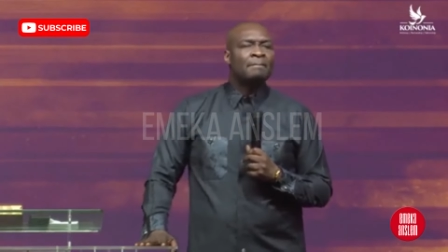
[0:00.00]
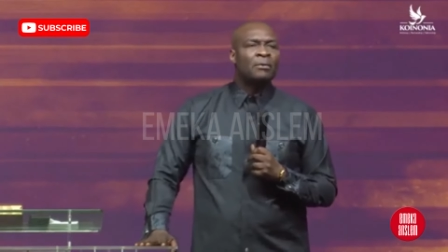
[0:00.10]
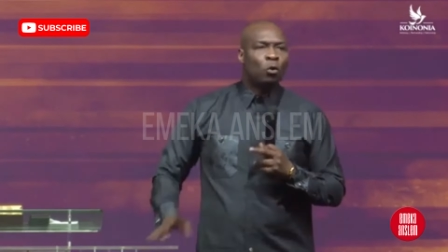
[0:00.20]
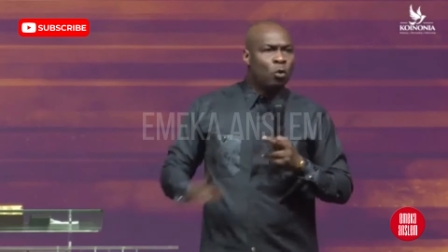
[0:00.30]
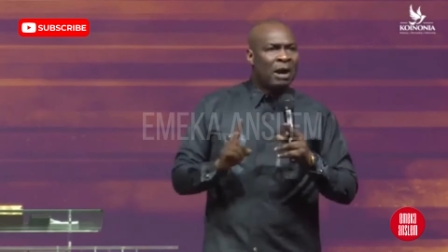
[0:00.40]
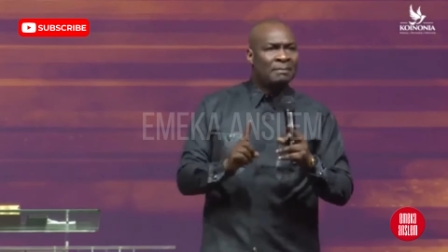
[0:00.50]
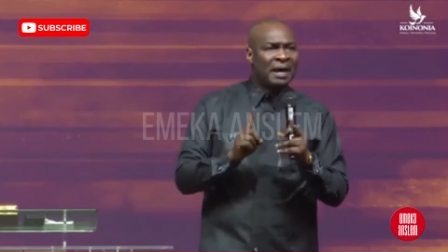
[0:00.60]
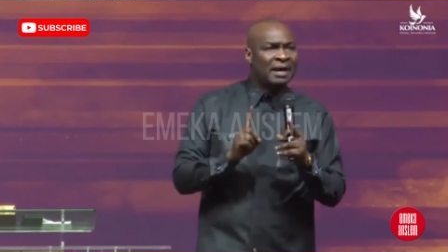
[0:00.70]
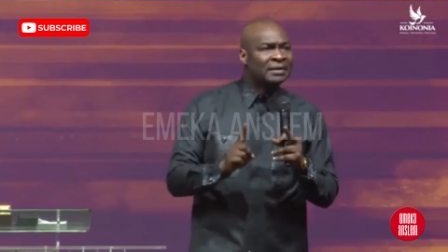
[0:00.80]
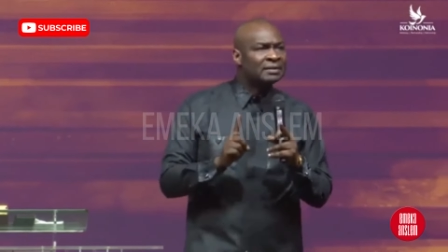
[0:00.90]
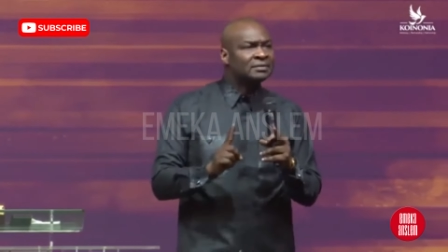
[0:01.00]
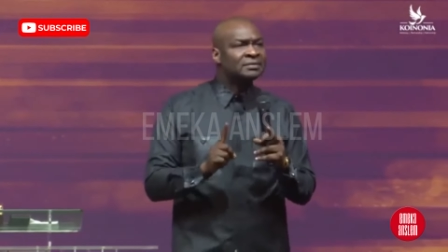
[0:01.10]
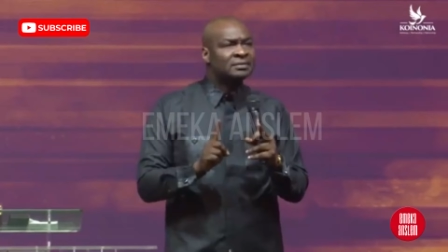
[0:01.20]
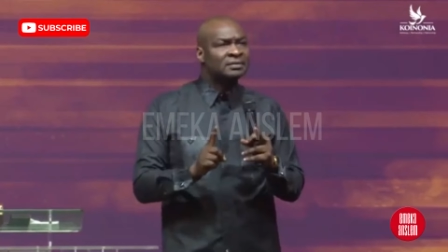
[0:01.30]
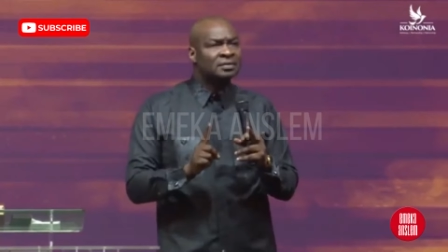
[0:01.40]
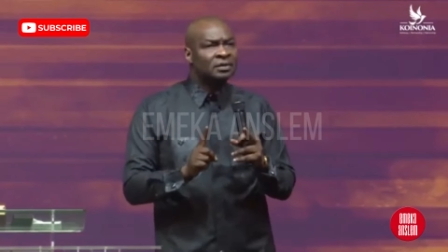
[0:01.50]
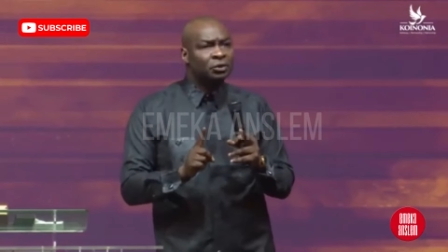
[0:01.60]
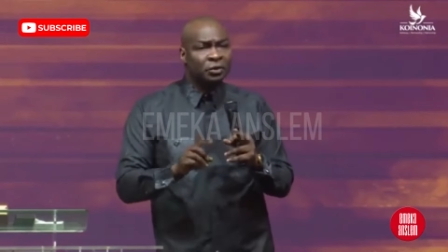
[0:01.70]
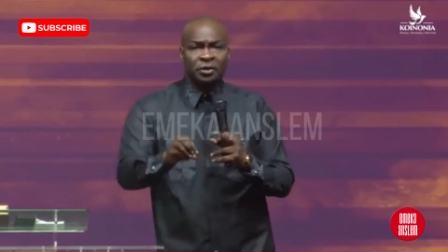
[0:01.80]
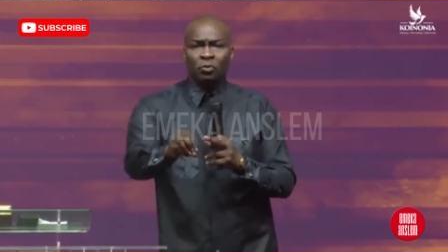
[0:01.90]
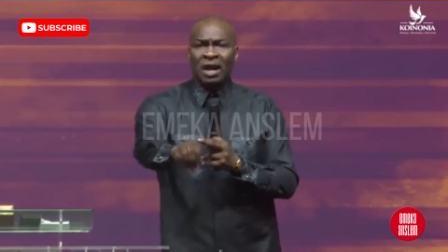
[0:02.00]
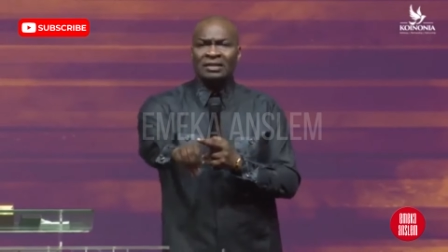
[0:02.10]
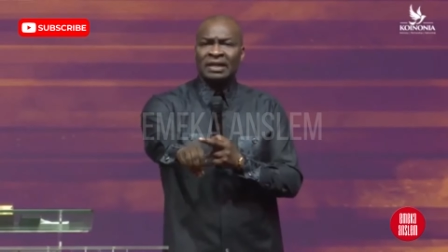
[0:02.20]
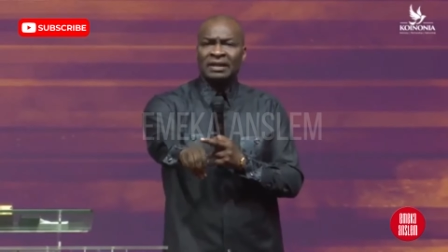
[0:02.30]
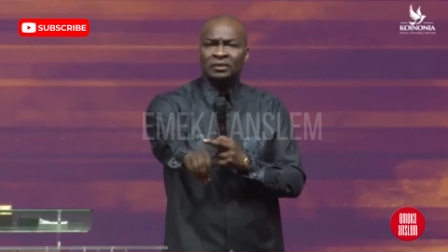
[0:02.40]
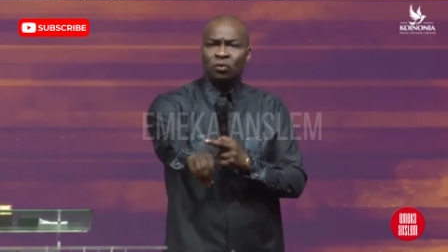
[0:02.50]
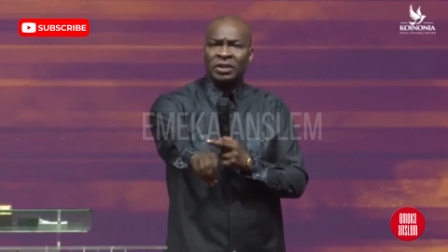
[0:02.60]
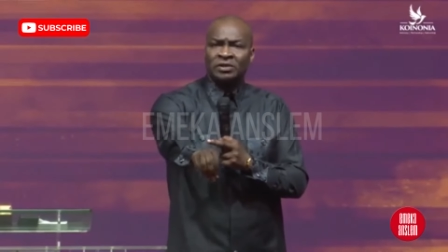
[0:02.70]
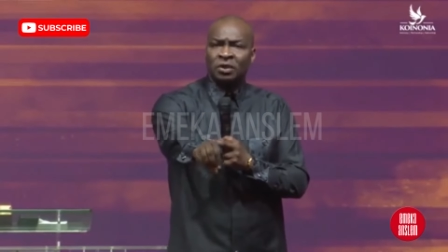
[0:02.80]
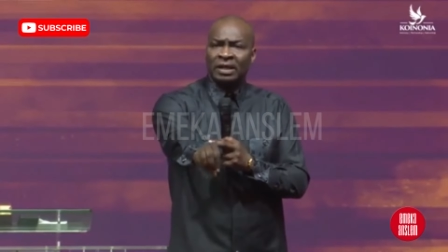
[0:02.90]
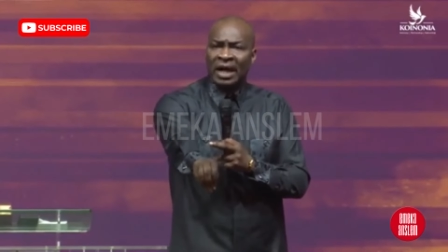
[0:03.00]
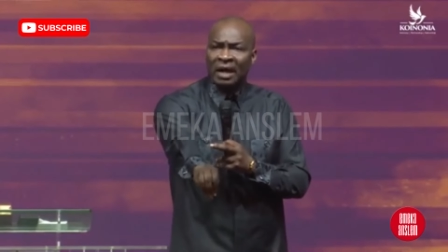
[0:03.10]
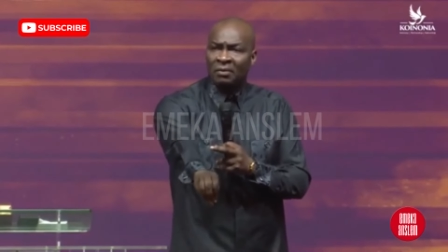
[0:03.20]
Who am I? You need to answer that question now.